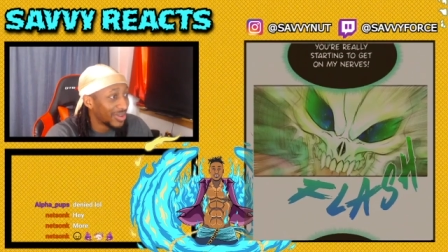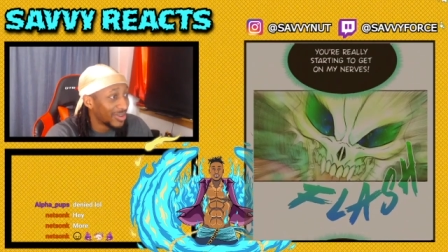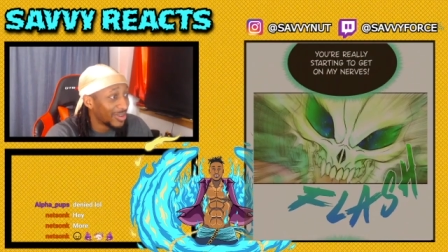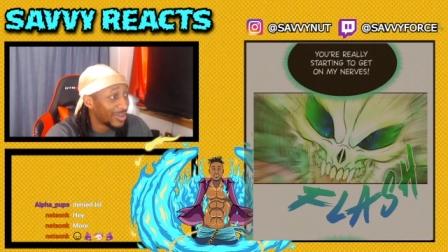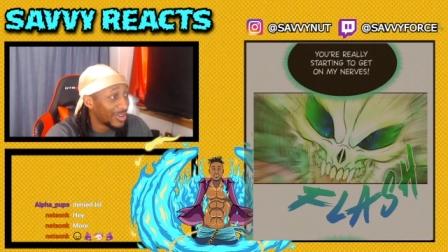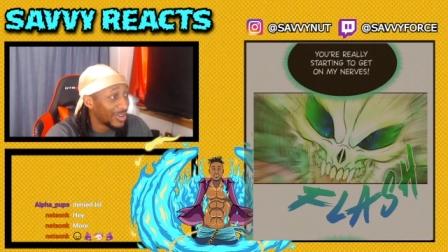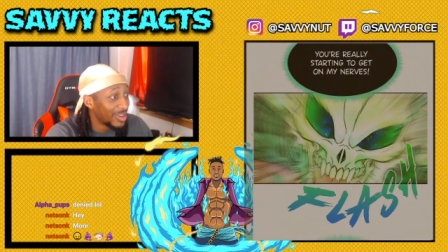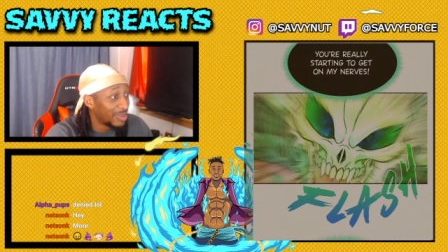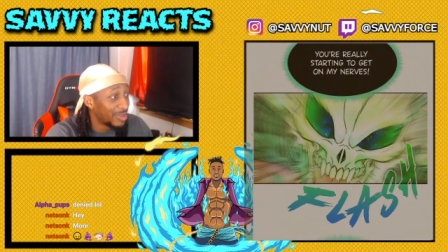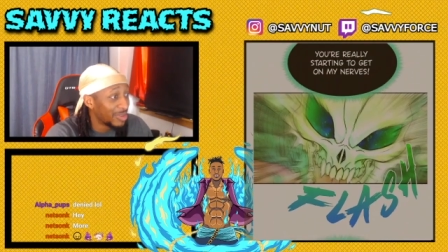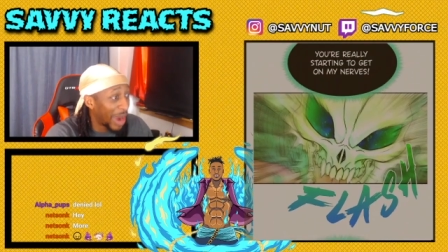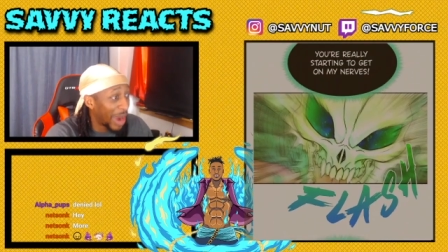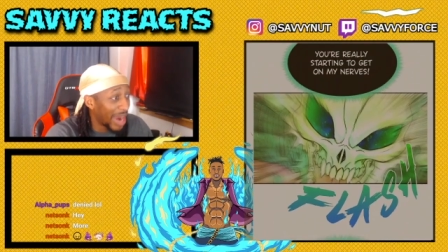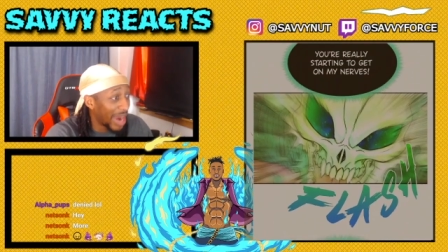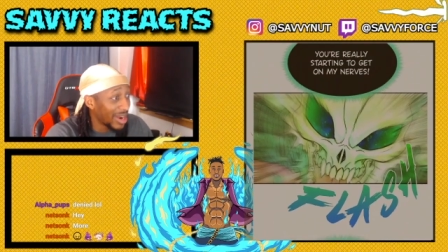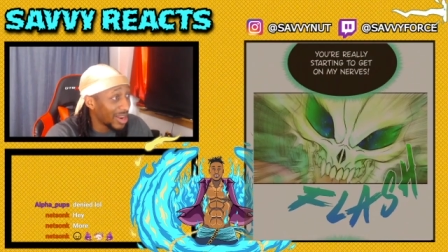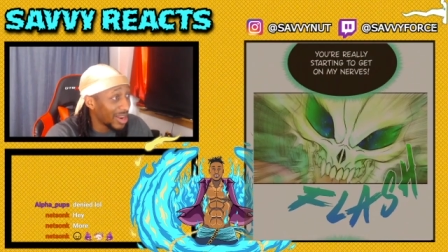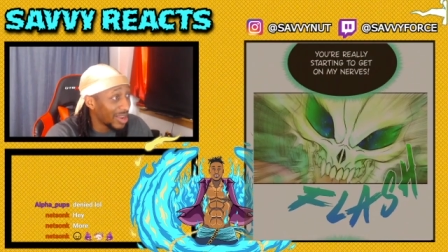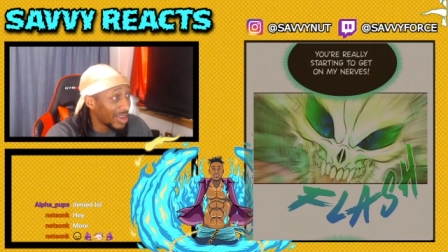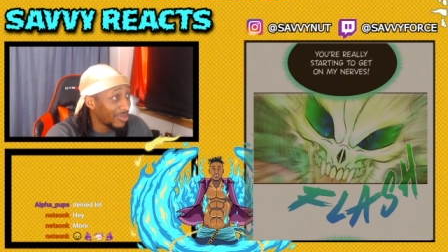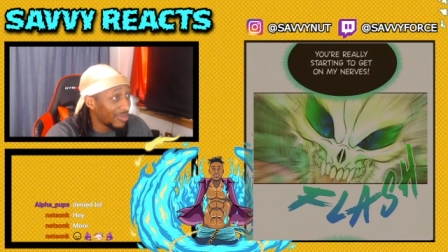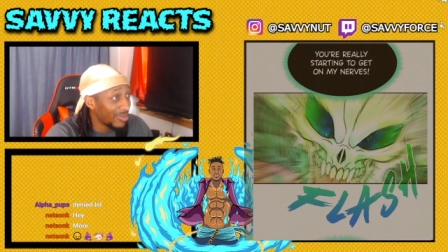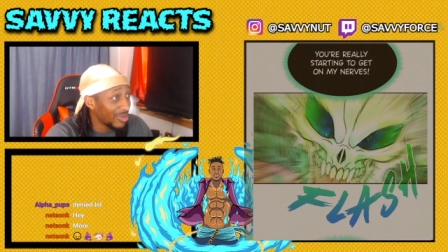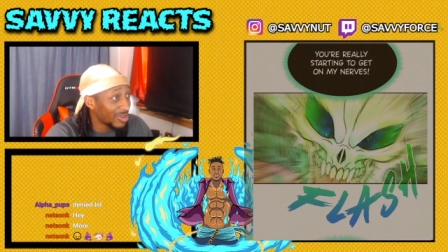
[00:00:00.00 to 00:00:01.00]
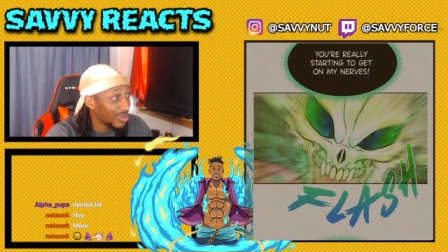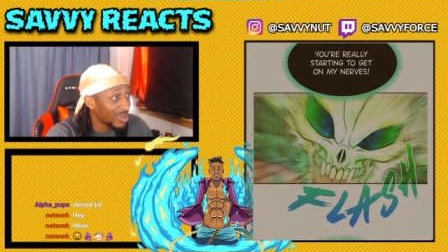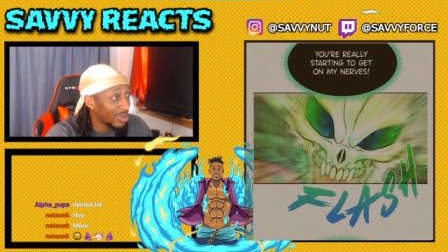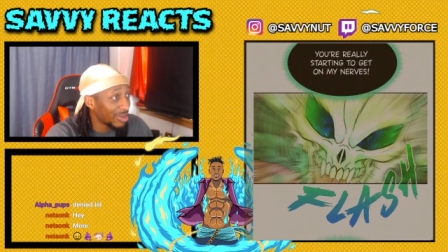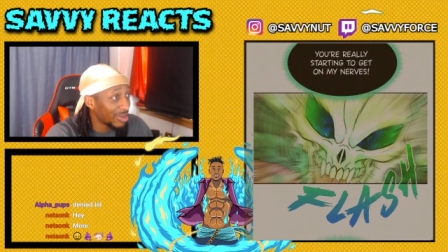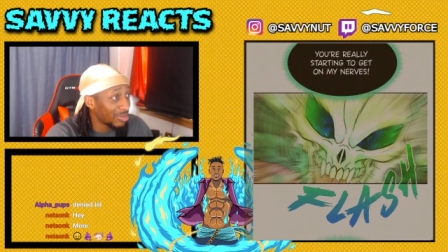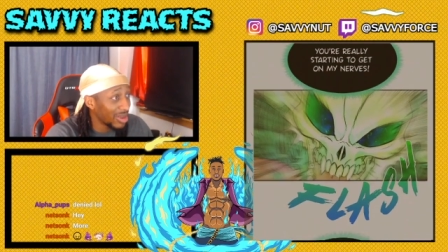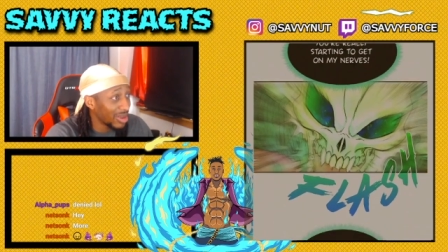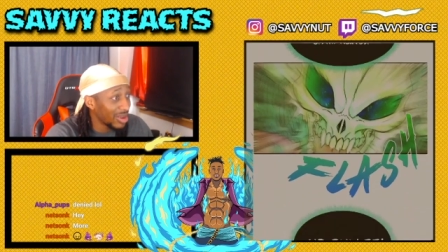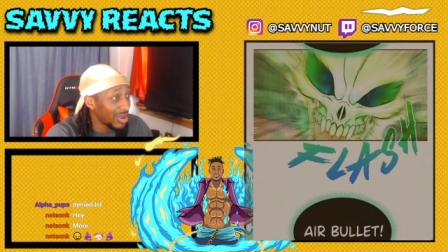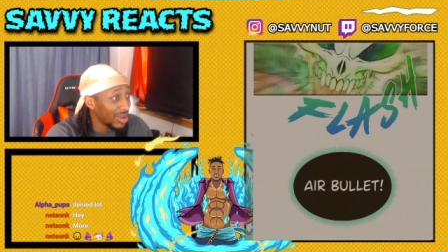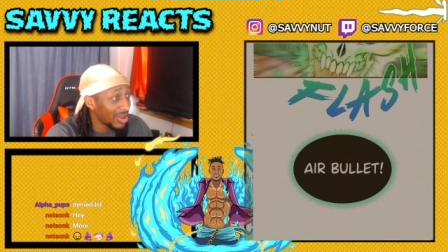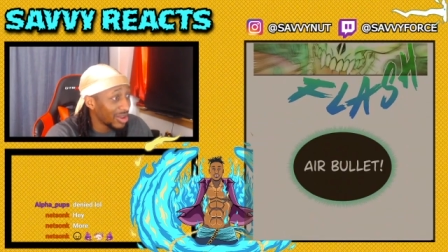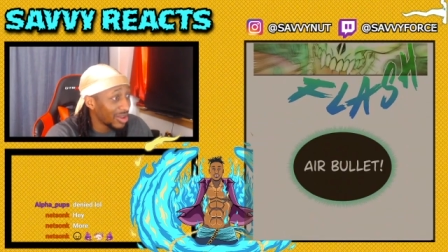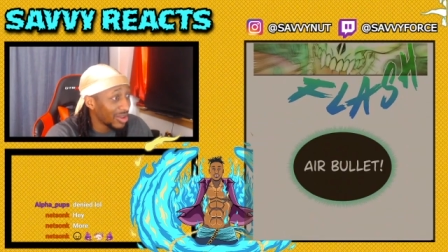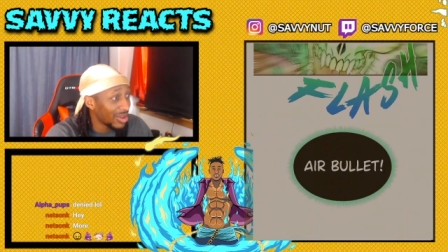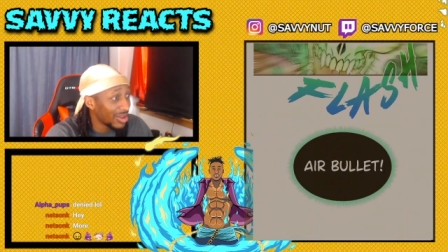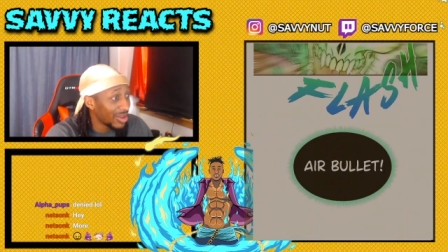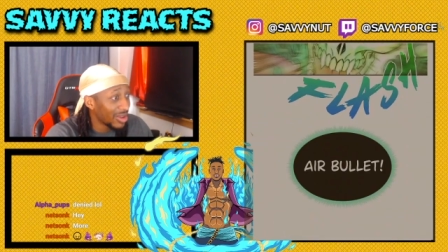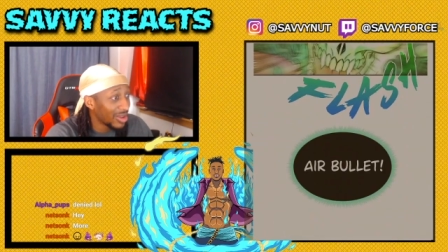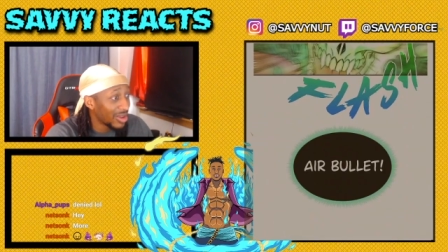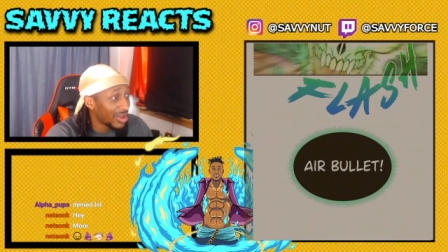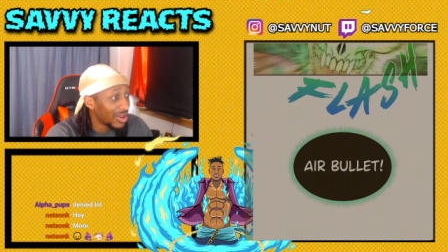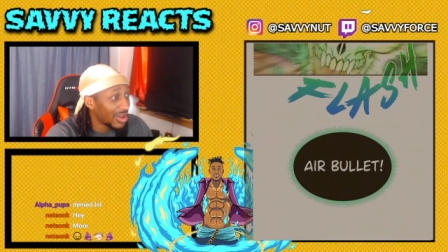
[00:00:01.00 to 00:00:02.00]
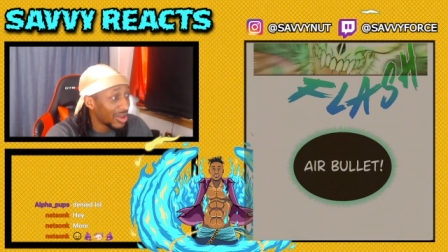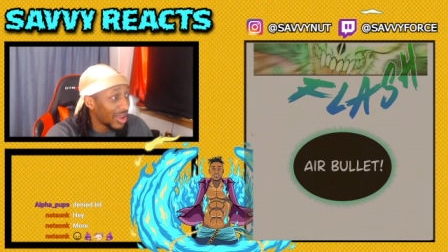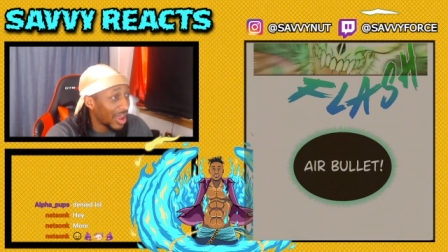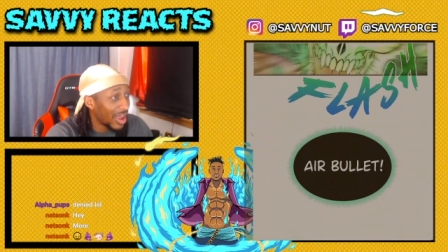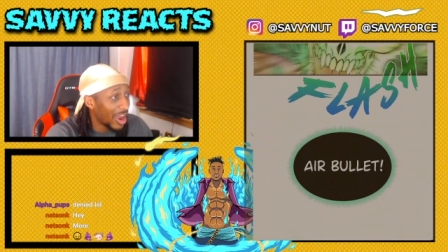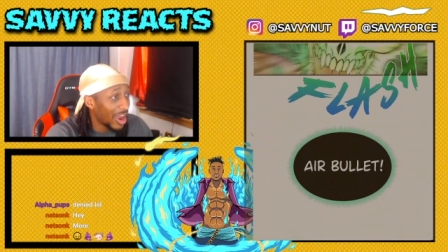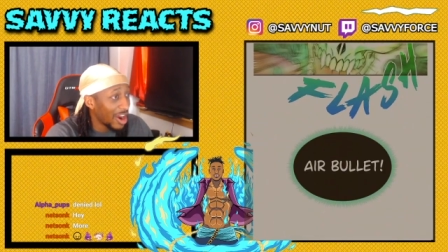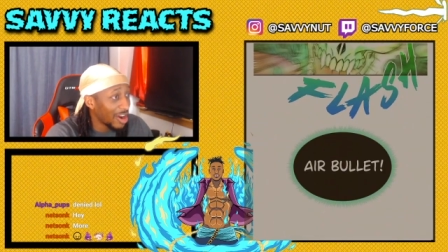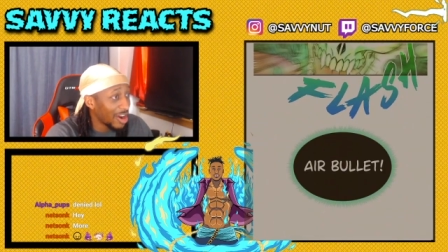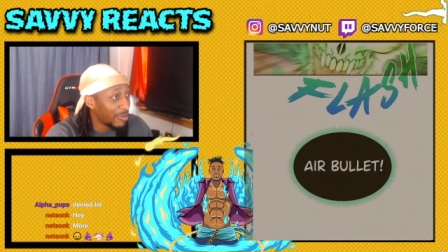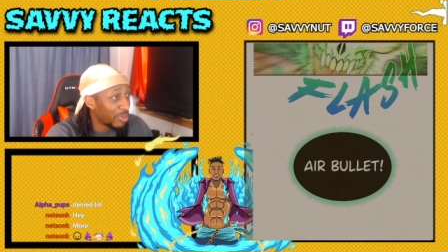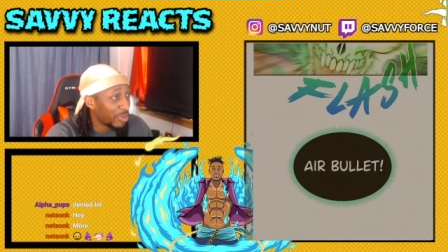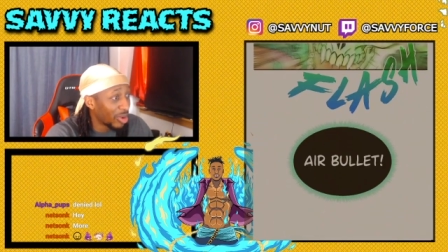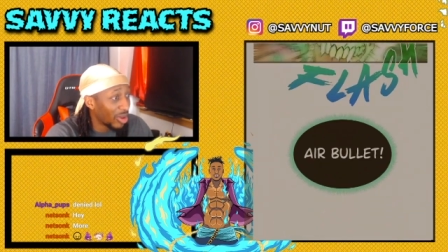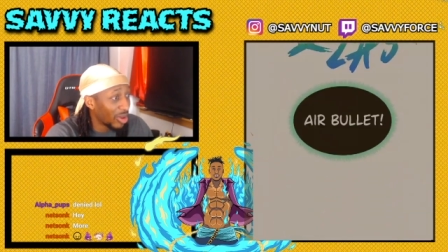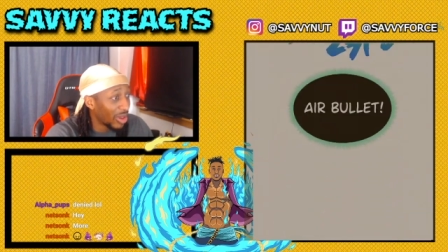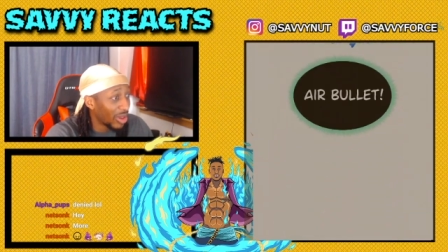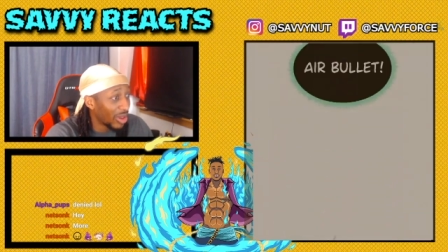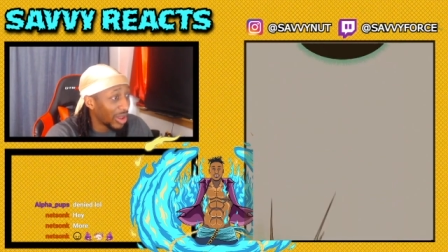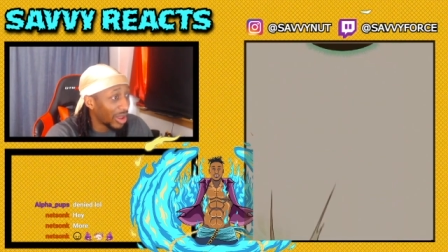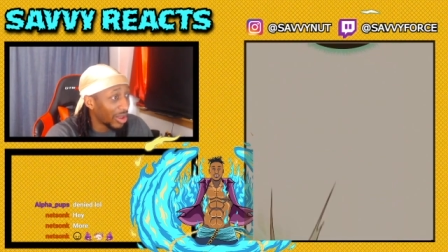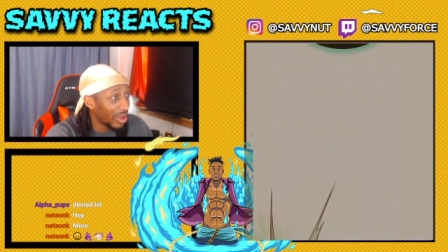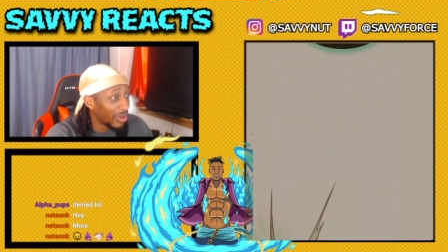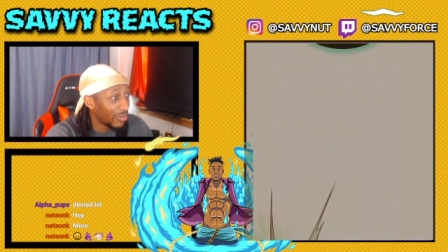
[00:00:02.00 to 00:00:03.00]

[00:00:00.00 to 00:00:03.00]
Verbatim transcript: He's biting him or something? Air bullet.